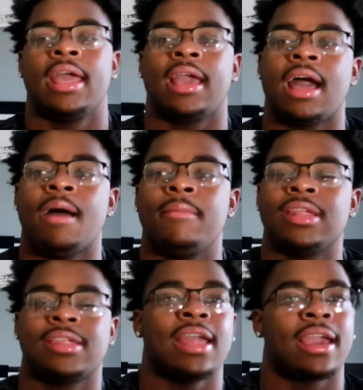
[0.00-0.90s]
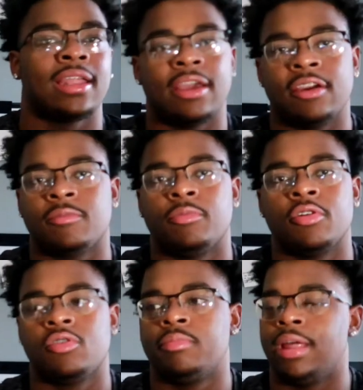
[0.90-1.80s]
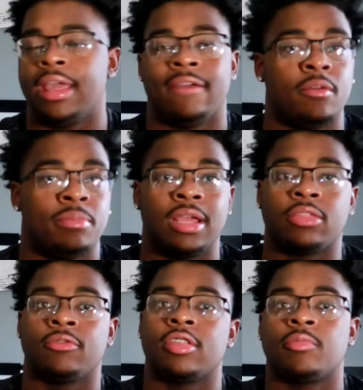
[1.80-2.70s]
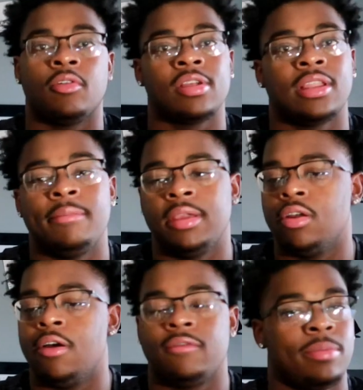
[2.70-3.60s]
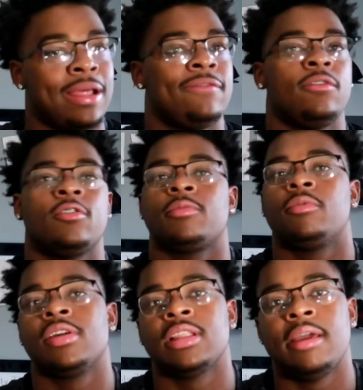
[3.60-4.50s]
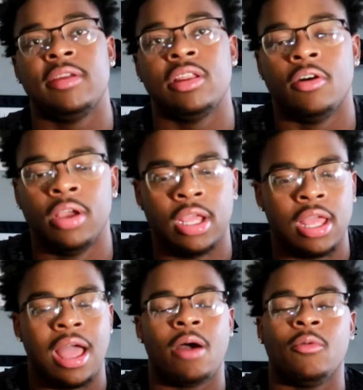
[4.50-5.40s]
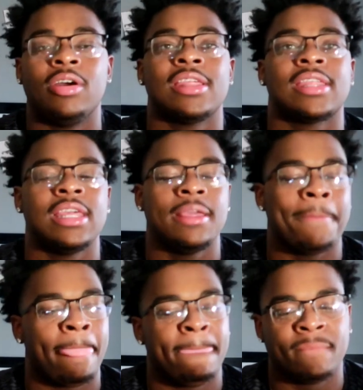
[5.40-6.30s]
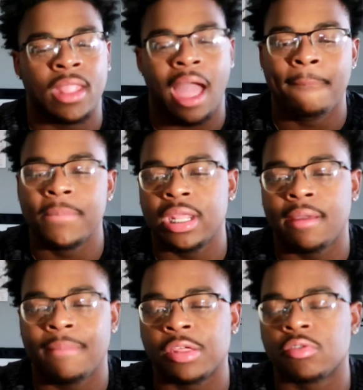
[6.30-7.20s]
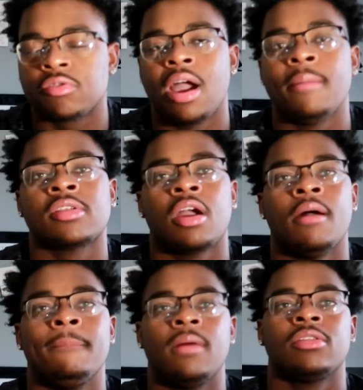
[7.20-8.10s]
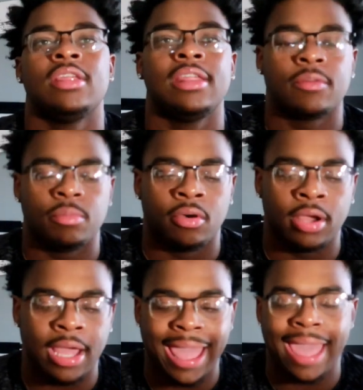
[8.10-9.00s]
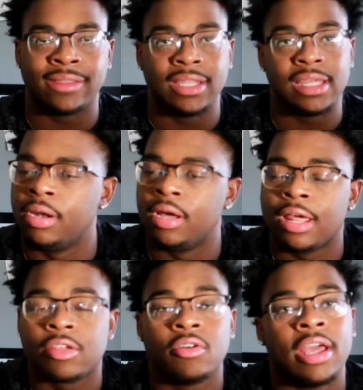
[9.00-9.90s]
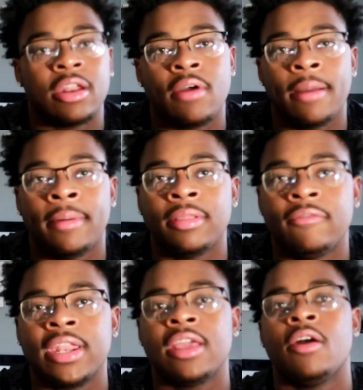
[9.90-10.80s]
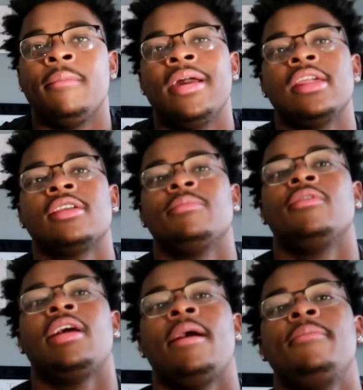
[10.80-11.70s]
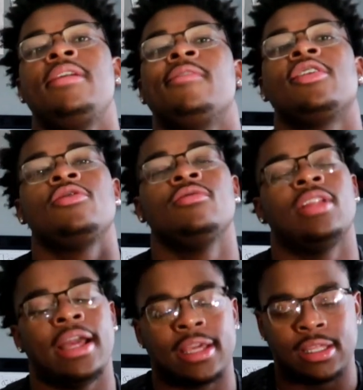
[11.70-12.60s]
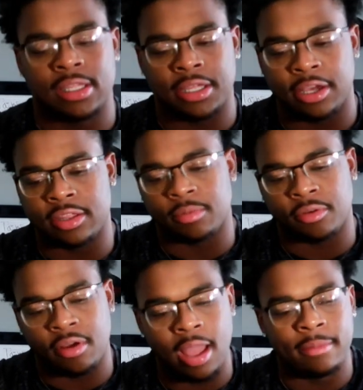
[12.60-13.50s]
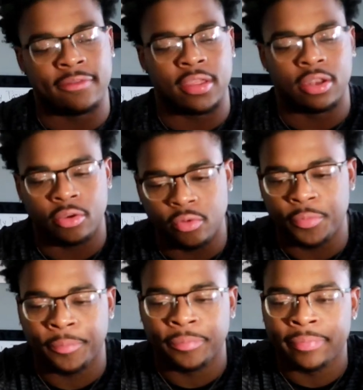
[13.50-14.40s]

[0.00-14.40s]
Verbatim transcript: and comment a secondary sport you play. If you play three sports, let me know. If you play four sports, let me know. I want to see how many of my subscribers are multi-sport athletes. But uh, let's go ahead and wrap up the video, man. It's your boy IB. Make sure you like, share, subscribe if you're new.